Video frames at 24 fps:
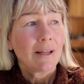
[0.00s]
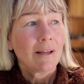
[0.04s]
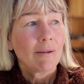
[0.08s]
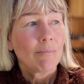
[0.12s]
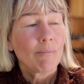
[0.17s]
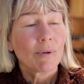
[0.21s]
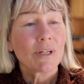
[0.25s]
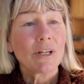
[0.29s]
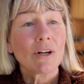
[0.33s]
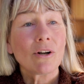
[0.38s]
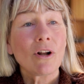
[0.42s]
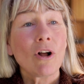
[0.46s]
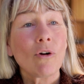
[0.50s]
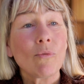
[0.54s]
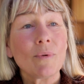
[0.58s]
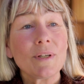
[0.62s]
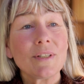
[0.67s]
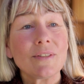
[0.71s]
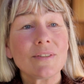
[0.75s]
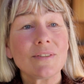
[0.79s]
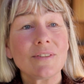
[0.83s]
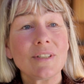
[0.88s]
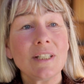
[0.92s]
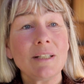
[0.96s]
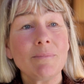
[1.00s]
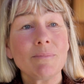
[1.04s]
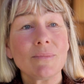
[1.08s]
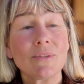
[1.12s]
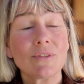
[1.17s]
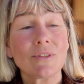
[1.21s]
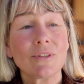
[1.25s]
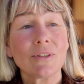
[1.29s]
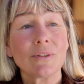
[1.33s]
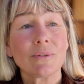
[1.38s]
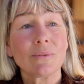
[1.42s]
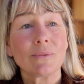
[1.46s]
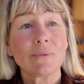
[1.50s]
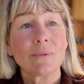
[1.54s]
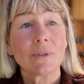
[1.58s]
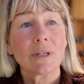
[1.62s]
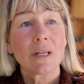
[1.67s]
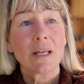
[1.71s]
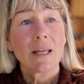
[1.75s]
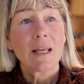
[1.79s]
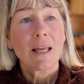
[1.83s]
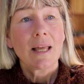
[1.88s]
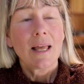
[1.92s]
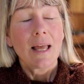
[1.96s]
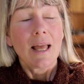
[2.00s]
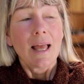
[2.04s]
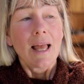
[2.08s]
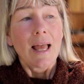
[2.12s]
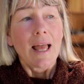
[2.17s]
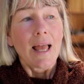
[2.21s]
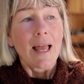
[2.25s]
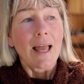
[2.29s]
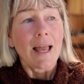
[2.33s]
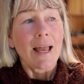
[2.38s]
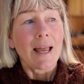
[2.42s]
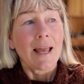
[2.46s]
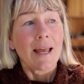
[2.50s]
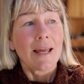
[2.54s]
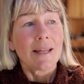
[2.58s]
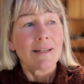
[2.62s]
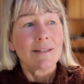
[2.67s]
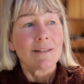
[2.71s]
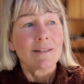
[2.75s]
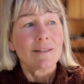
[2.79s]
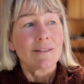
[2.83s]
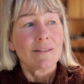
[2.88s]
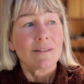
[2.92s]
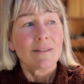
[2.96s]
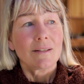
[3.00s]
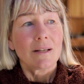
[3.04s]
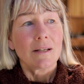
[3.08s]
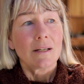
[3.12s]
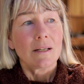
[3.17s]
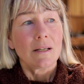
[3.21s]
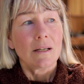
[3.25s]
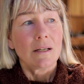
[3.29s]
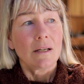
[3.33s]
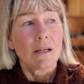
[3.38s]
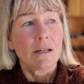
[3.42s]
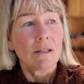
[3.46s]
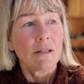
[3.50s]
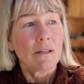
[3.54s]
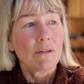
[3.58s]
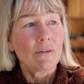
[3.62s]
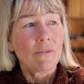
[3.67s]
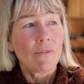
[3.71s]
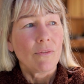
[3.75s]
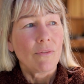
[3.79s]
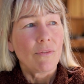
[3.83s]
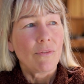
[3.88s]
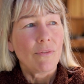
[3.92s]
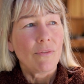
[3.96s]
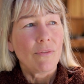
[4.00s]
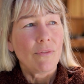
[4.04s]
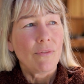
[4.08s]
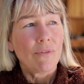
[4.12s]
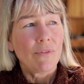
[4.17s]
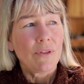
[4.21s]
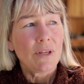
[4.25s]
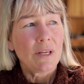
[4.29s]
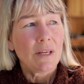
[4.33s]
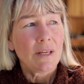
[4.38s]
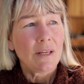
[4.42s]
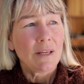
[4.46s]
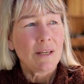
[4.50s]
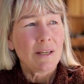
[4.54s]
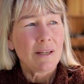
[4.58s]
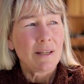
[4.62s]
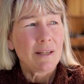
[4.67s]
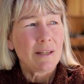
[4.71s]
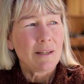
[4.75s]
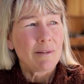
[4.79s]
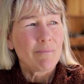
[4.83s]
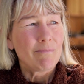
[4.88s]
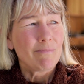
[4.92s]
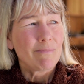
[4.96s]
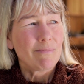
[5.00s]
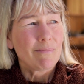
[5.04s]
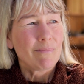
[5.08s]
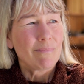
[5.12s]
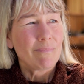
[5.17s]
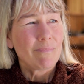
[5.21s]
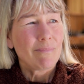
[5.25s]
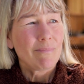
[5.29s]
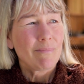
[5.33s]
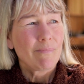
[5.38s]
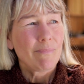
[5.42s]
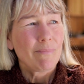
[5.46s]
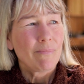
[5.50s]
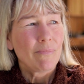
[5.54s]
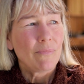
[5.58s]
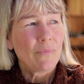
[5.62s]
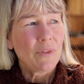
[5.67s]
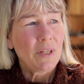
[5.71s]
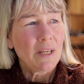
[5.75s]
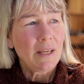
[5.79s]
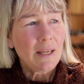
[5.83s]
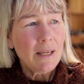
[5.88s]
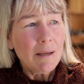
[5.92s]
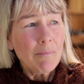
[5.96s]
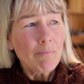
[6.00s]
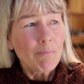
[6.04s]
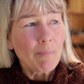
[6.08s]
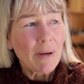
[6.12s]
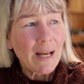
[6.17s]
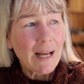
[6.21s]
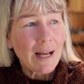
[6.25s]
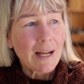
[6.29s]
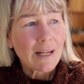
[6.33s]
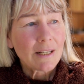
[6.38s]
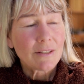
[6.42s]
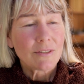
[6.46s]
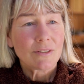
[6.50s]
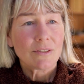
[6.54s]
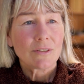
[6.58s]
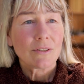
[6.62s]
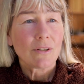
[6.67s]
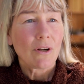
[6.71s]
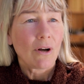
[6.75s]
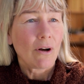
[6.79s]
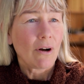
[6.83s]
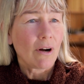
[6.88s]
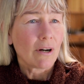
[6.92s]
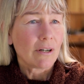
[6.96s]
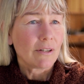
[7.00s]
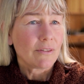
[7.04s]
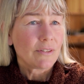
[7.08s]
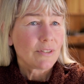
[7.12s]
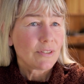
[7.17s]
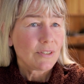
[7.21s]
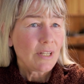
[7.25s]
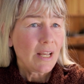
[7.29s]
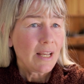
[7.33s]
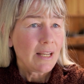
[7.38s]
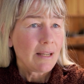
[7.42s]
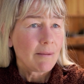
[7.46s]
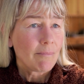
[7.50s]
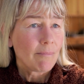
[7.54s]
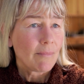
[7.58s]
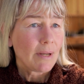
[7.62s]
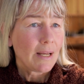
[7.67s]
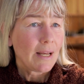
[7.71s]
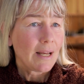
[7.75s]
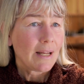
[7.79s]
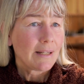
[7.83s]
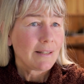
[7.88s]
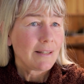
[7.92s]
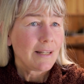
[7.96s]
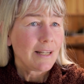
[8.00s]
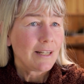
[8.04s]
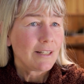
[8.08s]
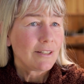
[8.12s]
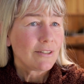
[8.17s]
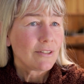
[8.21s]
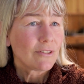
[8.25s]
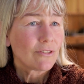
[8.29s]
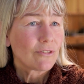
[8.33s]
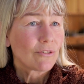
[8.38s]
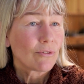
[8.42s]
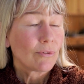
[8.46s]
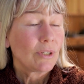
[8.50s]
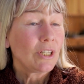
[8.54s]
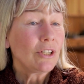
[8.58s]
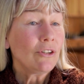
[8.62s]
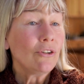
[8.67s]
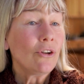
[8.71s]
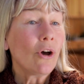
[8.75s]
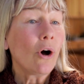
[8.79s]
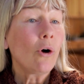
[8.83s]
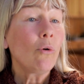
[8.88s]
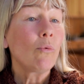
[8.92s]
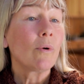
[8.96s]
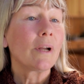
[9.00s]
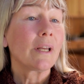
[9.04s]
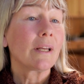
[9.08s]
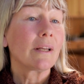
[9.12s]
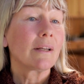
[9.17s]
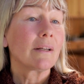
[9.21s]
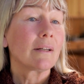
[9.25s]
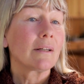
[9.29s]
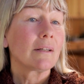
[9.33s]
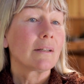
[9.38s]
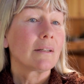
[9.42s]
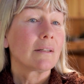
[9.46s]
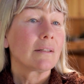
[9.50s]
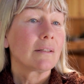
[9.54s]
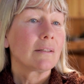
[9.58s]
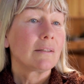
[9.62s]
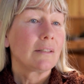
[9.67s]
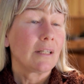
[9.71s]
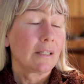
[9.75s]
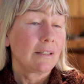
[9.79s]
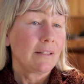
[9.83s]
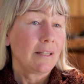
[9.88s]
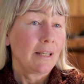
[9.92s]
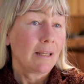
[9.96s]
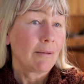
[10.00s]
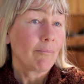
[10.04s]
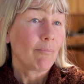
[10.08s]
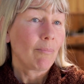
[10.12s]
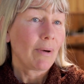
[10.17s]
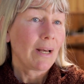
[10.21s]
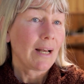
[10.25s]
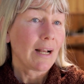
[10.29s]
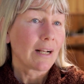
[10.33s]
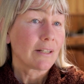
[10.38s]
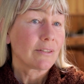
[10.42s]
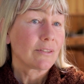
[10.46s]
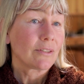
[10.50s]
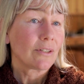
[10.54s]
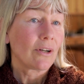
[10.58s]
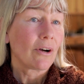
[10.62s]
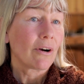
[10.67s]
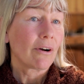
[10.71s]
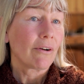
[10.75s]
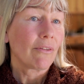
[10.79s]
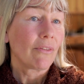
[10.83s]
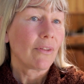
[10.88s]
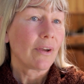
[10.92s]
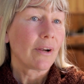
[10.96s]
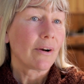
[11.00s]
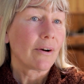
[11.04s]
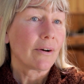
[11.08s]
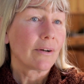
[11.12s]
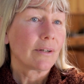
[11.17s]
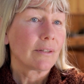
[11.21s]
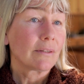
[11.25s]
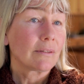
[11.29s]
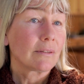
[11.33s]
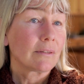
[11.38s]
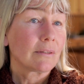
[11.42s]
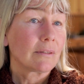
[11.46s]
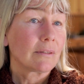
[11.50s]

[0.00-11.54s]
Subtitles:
But it always seems to. And the impacts are the same, and industry knowing that the impacts are there.